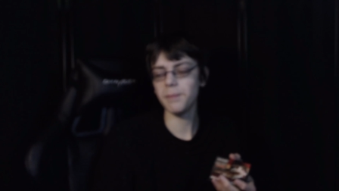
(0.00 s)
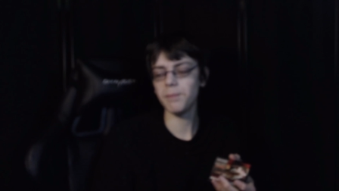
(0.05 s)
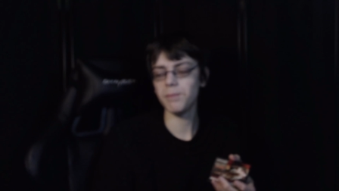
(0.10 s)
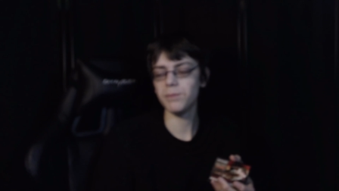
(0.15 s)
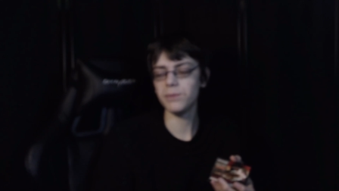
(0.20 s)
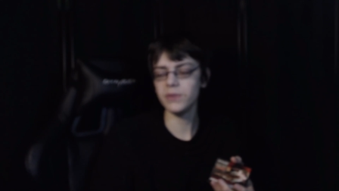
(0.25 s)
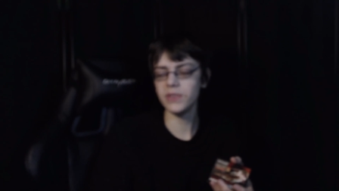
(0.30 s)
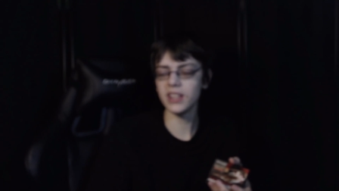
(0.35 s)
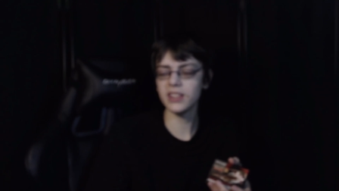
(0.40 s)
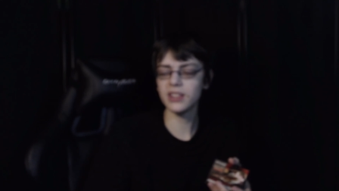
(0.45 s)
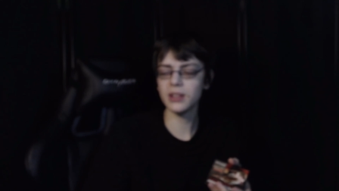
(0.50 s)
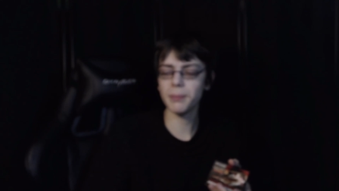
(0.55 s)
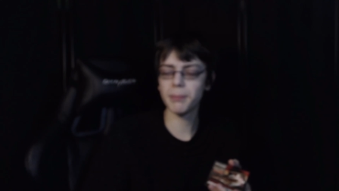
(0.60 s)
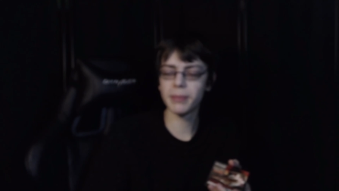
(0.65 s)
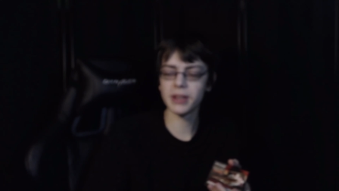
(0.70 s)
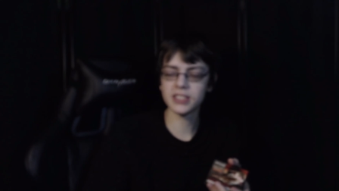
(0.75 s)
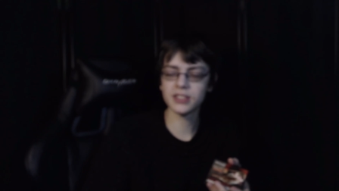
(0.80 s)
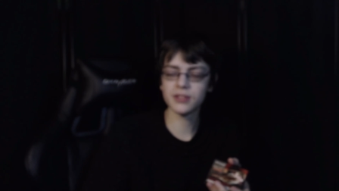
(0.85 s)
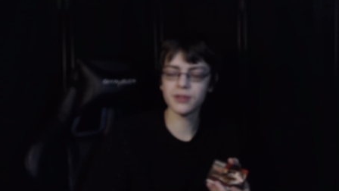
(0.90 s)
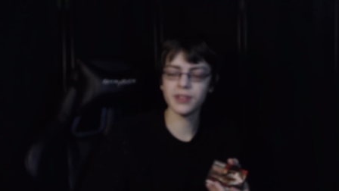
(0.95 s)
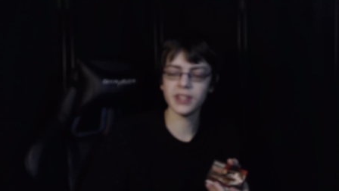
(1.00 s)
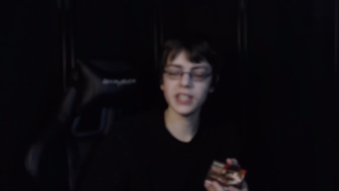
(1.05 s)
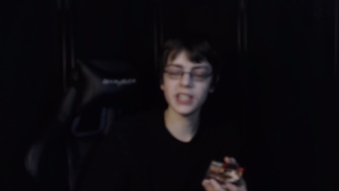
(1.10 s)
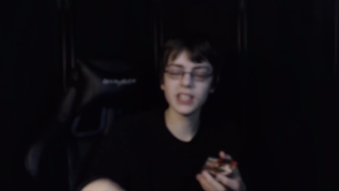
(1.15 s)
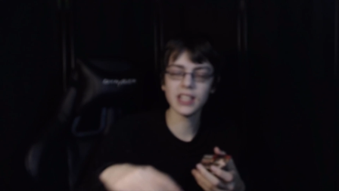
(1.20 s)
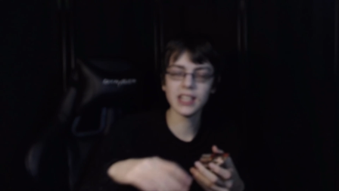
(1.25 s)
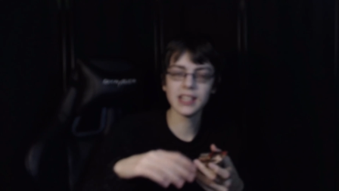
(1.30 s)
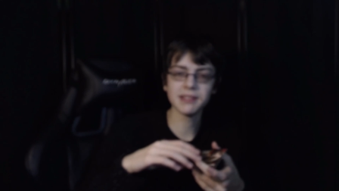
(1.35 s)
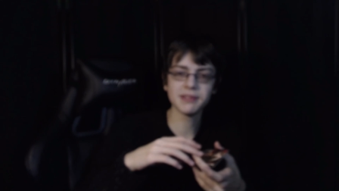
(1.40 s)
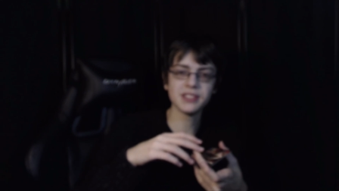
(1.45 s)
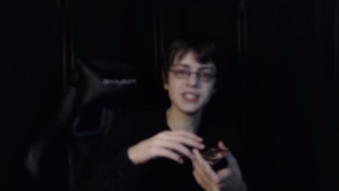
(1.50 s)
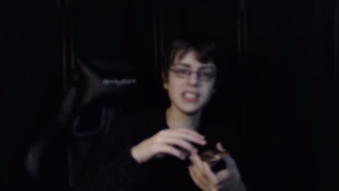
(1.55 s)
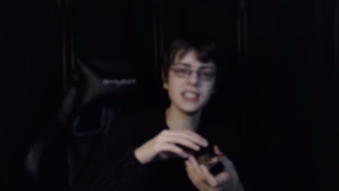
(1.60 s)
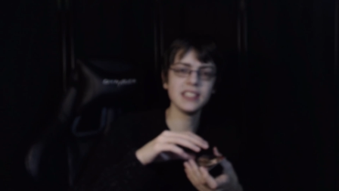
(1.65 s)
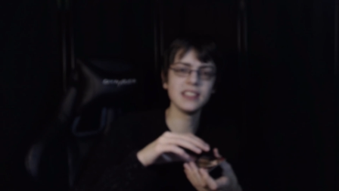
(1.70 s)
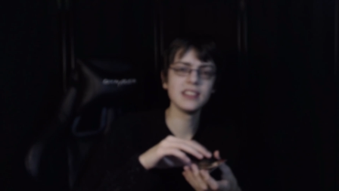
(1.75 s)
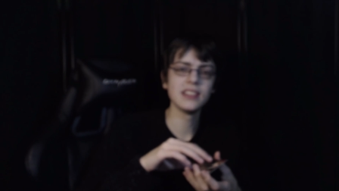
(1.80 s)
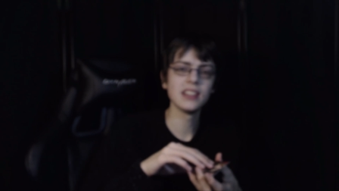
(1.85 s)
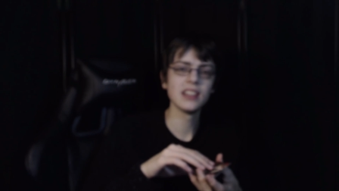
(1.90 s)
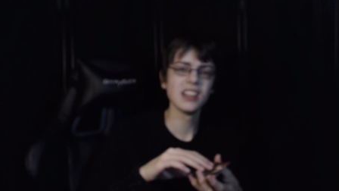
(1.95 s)
Not the best vehicle I've
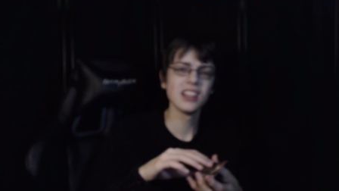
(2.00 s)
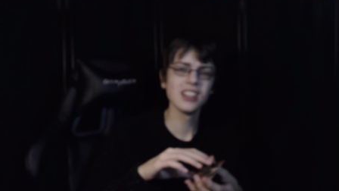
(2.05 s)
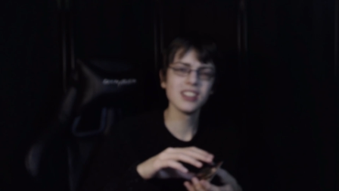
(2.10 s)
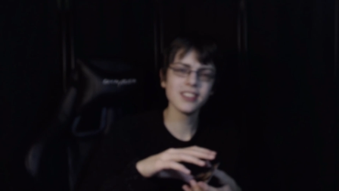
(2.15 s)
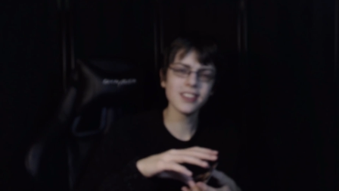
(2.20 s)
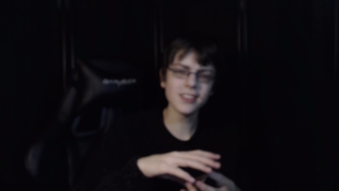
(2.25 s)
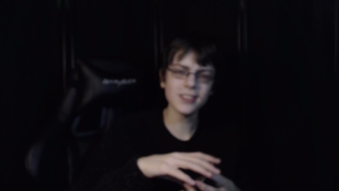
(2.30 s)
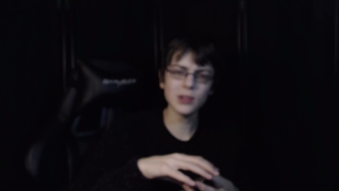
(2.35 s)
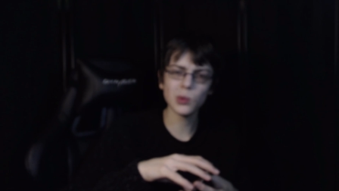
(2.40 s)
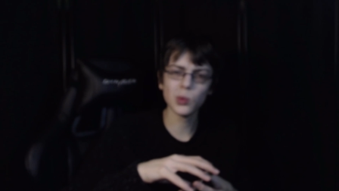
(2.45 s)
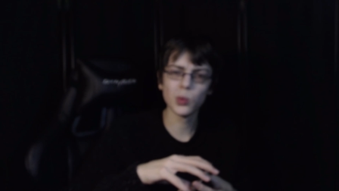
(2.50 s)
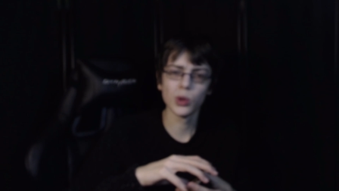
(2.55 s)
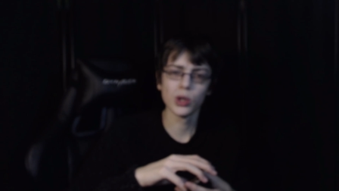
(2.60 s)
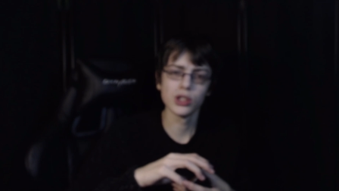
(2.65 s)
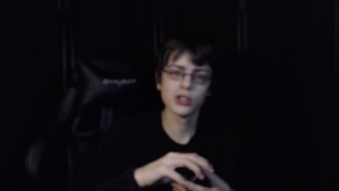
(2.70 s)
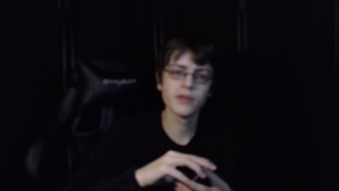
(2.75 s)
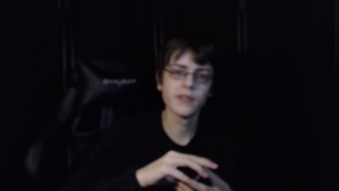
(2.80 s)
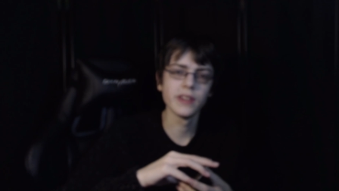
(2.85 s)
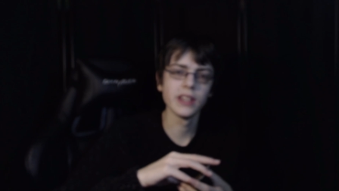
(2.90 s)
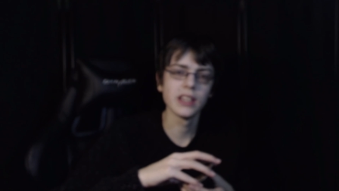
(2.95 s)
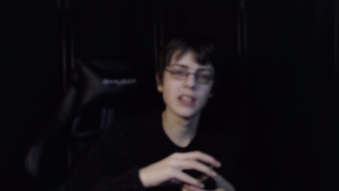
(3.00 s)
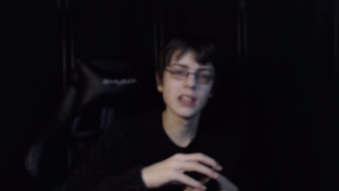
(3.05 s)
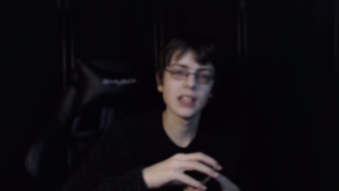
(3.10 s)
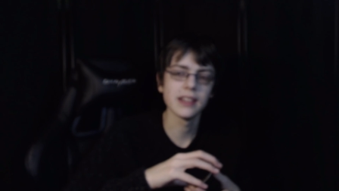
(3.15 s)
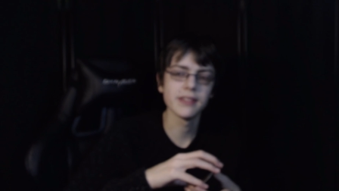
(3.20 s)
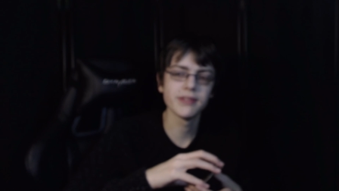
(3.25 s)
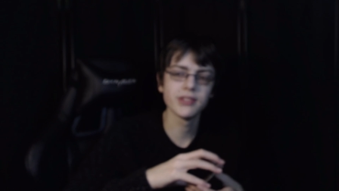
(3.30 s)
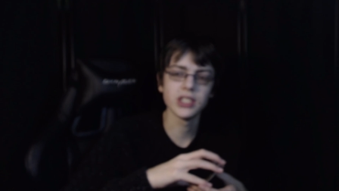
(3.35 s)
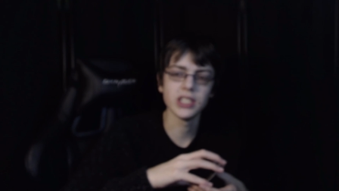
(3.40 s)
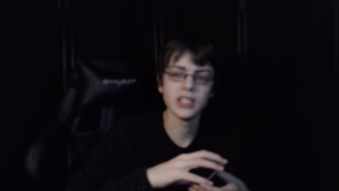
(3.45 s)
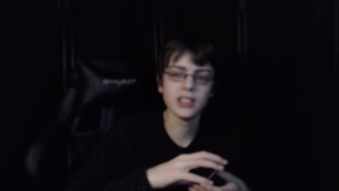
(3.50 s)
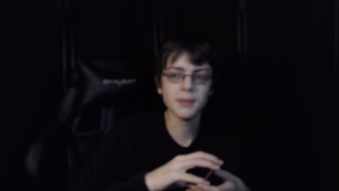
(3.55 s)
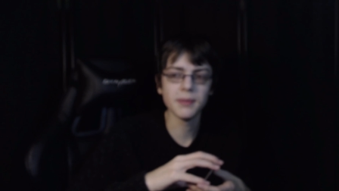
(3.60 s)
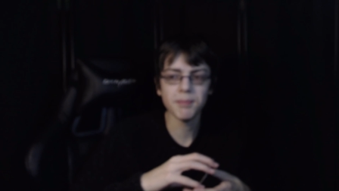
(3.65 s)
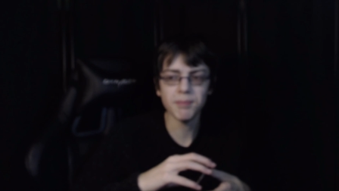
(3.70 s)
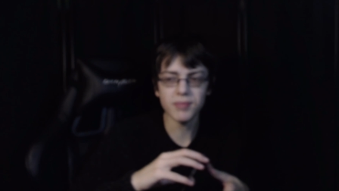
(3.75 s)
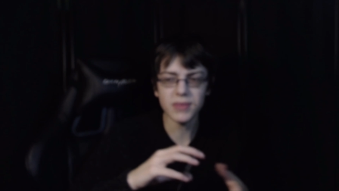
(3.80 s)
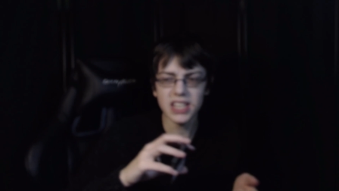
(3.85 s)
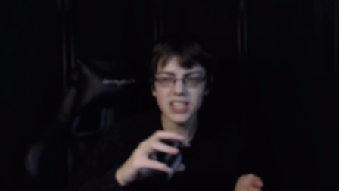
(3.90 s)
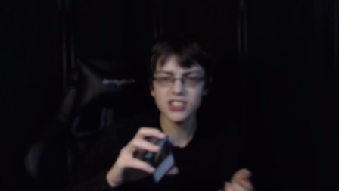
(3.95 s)
seen, not the worst vehicle I've seen,
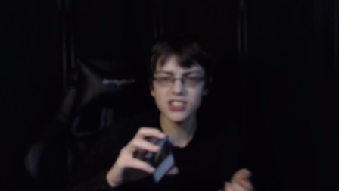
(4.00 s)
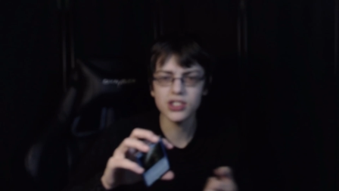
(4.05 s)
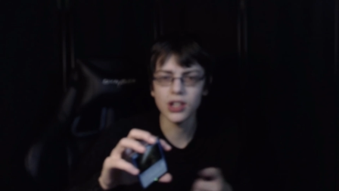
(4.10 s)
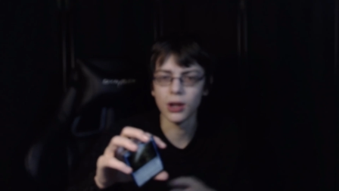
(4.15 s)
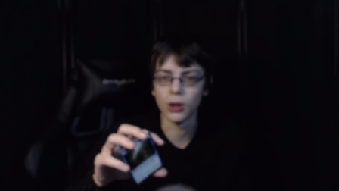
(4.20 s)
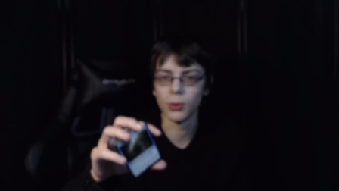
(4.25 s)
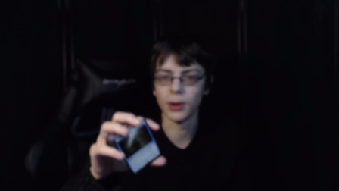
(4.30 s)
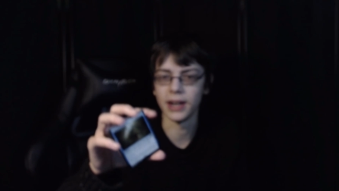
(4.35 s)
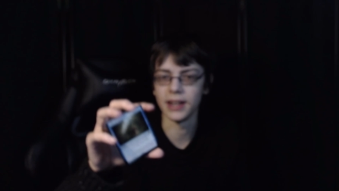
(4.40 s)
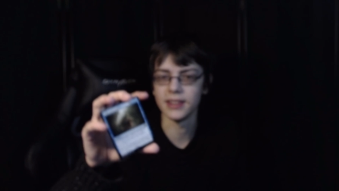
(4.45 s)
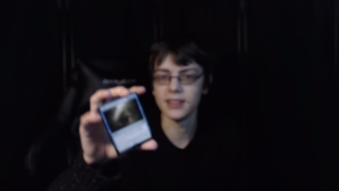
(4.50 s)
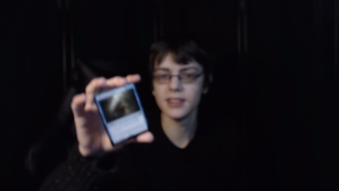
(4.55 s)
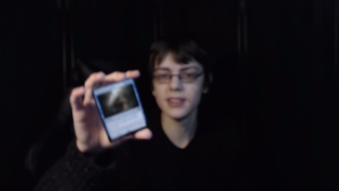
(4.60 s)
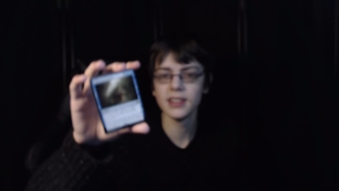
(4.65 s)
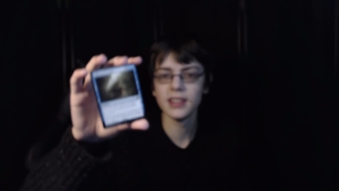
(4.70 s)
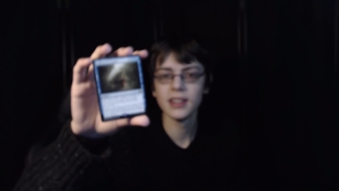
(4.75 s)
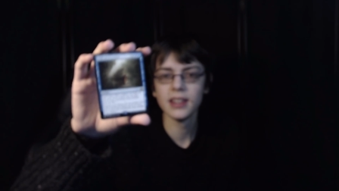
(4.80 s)
it's alright.